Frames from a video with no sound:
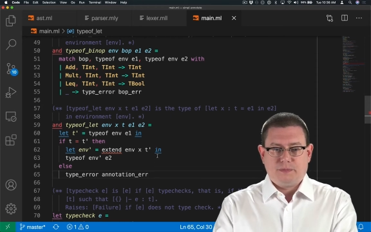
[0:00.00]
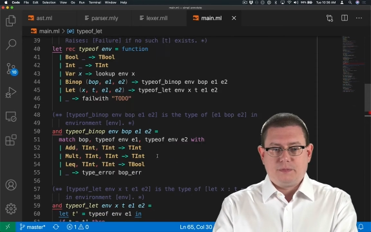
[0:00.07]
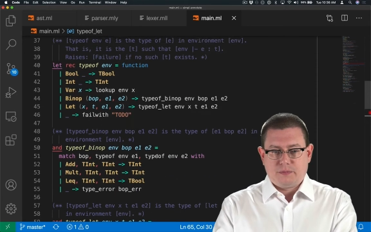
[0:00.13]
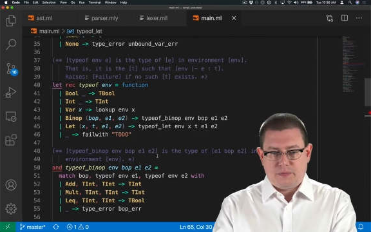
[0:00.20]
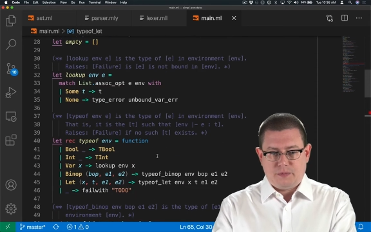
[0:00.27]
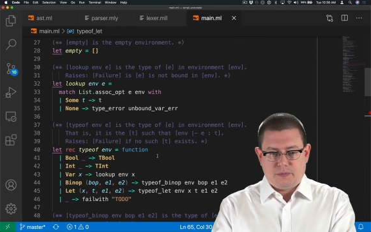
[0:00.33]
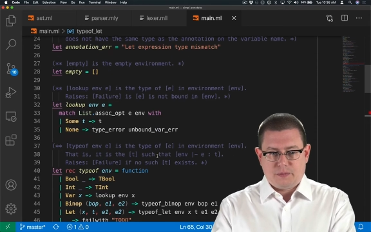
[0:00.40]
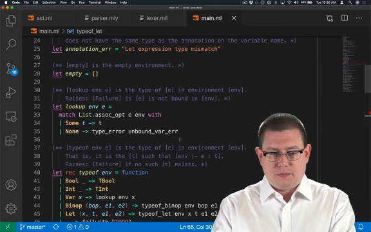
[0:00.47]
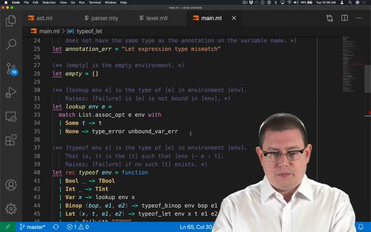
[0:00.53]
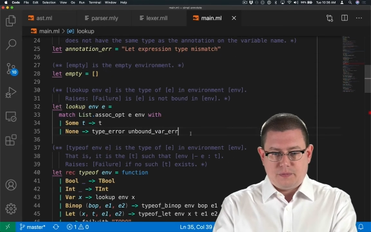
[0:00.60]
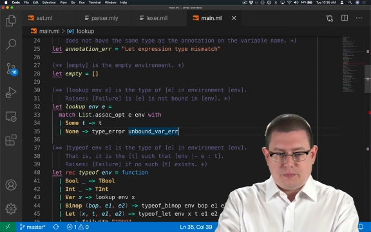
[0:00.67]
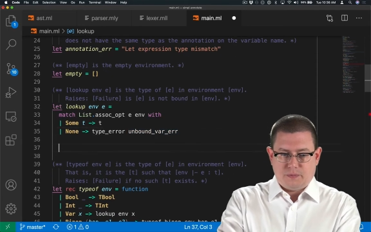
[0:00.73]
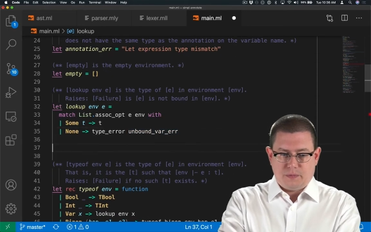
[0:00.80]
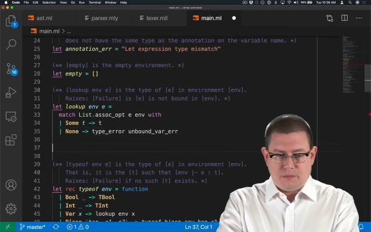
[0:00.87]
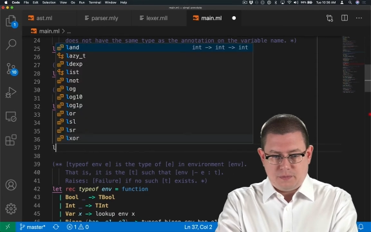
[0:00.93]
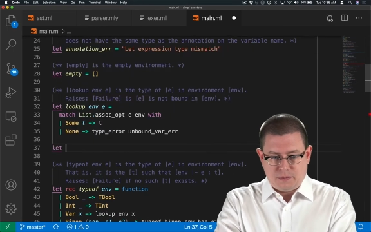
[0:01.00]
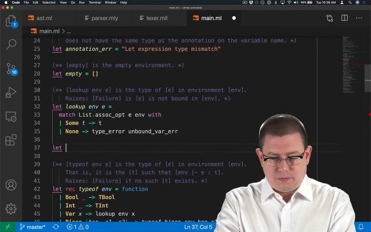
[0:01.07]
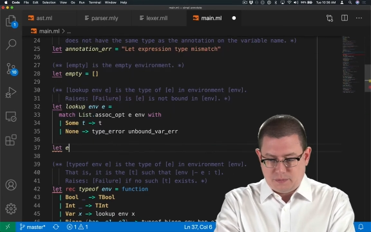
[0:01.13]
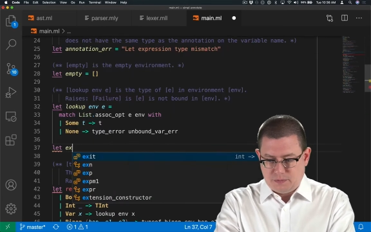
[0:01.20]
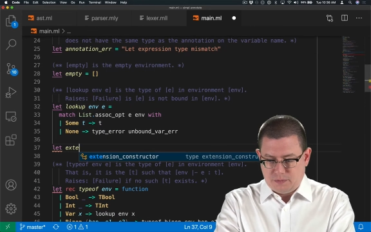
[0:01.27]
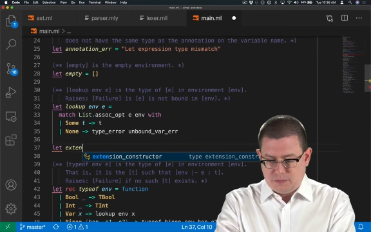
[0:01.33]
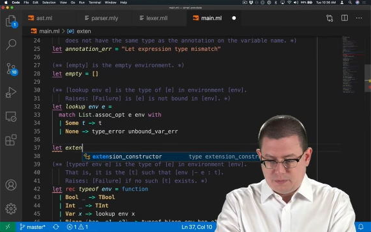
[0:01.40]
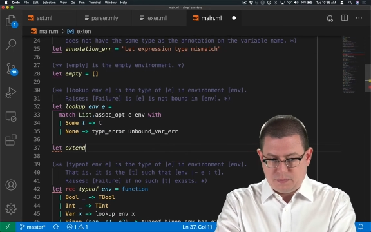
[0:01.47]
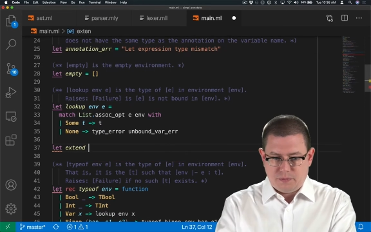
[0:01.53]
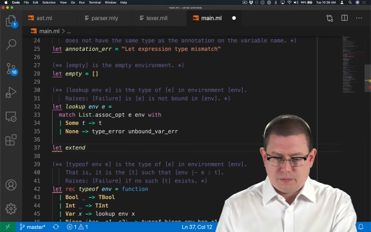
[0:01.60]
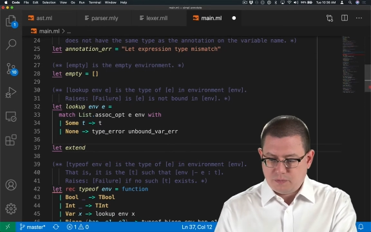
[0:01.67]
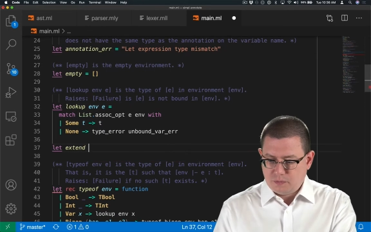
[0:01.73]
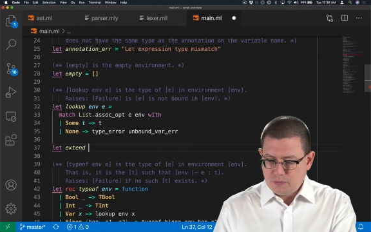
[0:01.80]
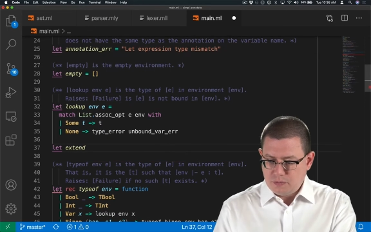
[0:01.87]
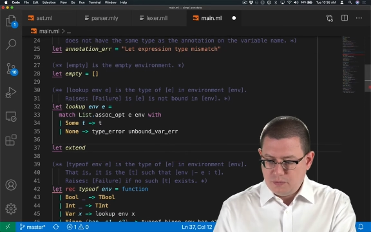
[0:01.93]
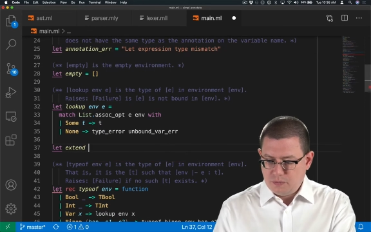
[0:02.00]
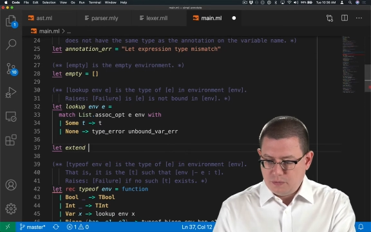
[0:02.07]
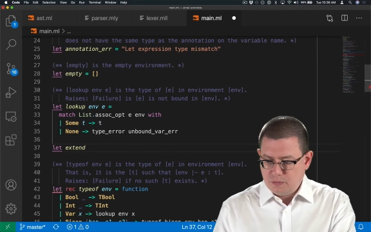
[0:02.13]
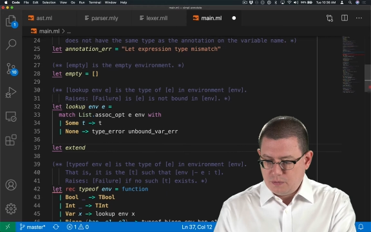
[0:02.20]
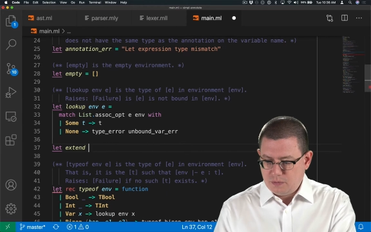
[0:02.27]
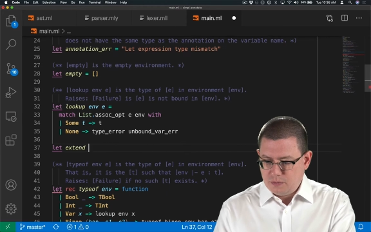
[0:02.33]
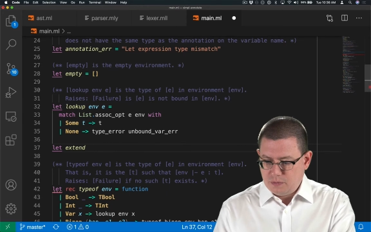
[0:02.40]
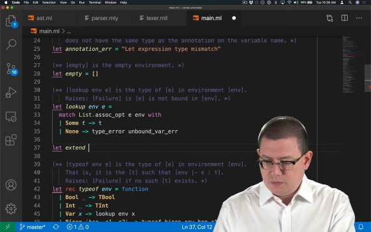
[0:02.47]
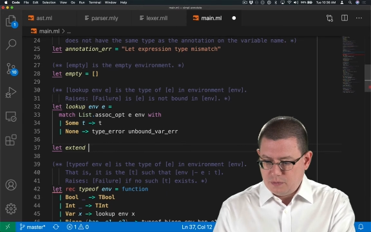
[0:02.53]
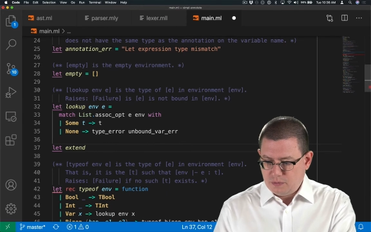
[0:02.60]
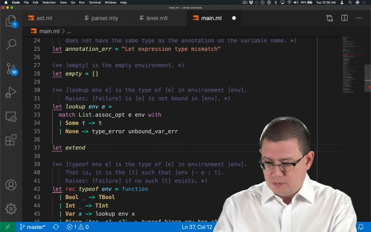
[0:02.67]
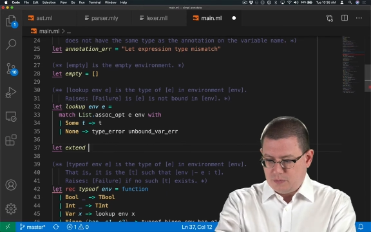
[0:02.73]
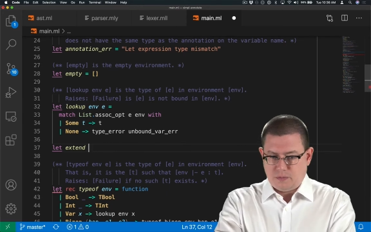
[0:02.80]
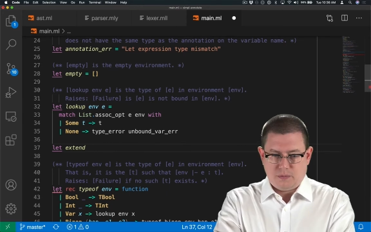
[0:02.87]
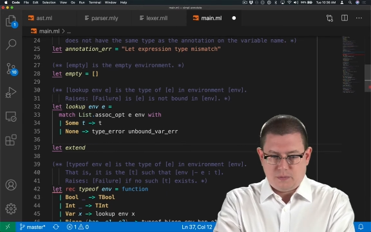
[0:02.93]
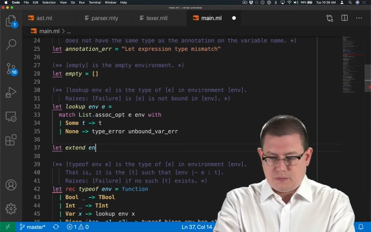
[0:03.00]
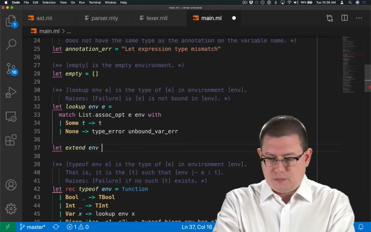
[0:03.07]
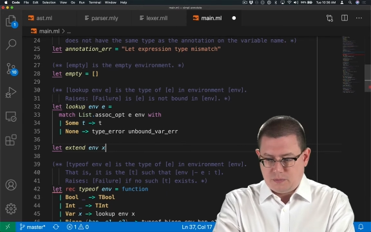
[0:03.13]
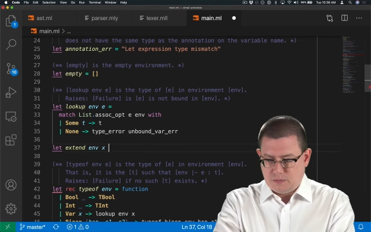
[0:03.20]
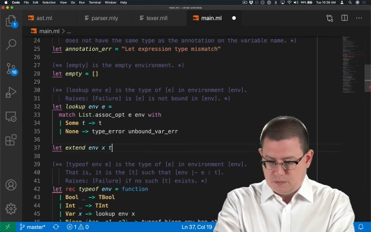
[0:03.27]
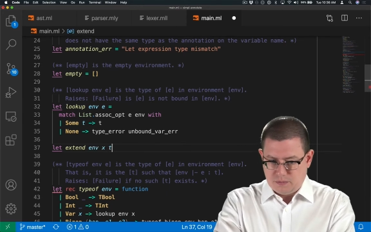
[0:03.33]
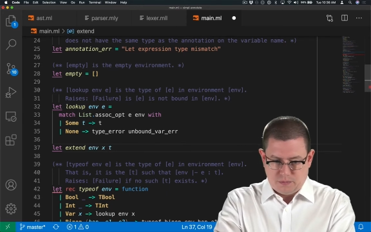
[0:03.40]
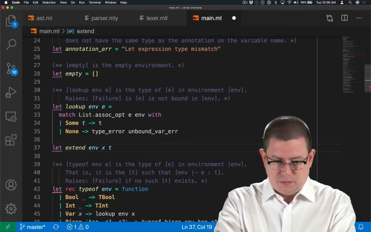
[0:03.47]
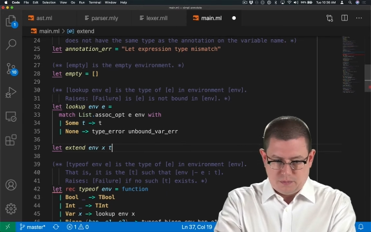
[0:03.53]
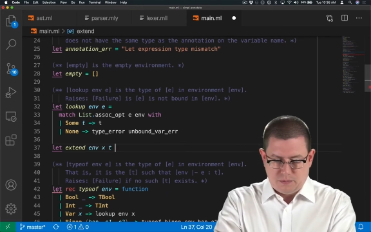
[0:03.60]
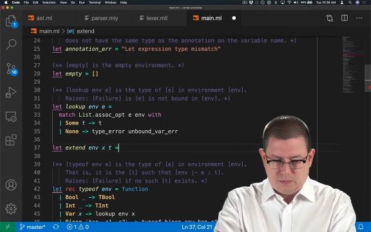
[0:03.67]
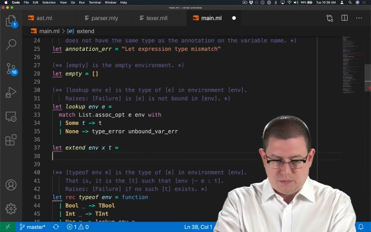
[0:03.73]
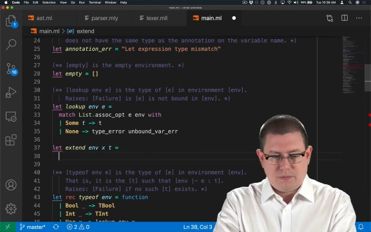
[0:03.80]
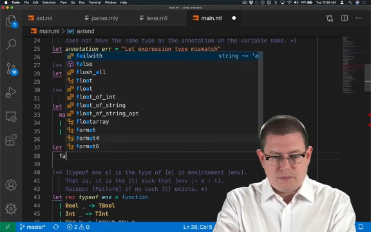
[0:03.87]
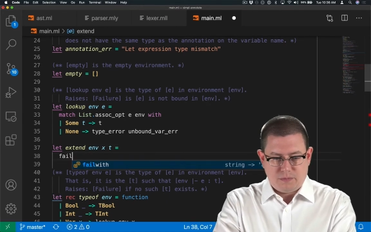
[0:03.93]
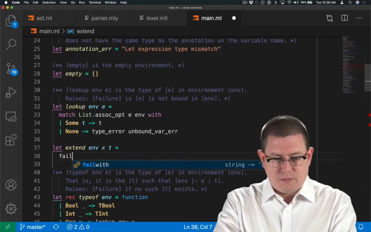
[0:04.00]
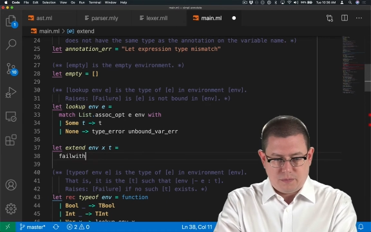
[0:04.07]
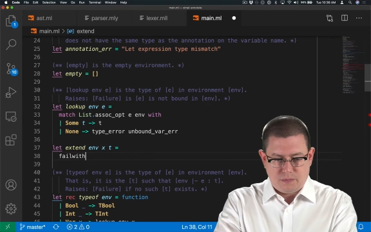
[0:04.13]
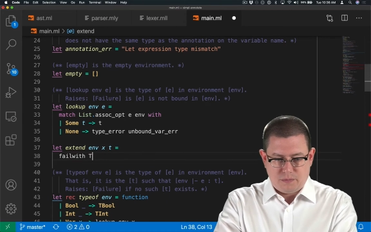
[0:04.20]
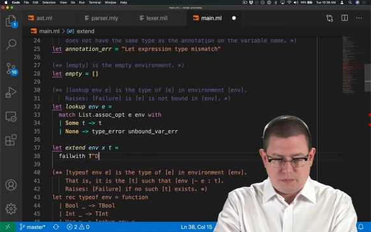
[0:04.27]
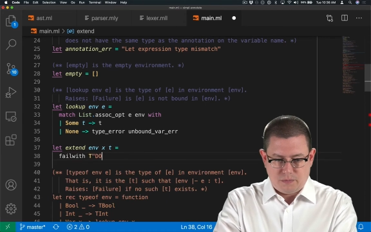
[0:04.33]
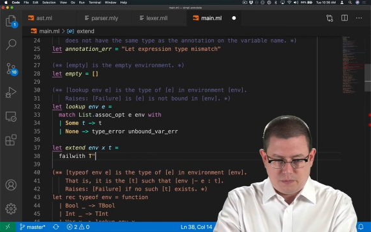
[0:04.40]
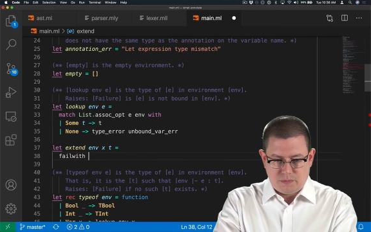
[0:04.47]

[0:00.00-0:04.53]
(no one is talking)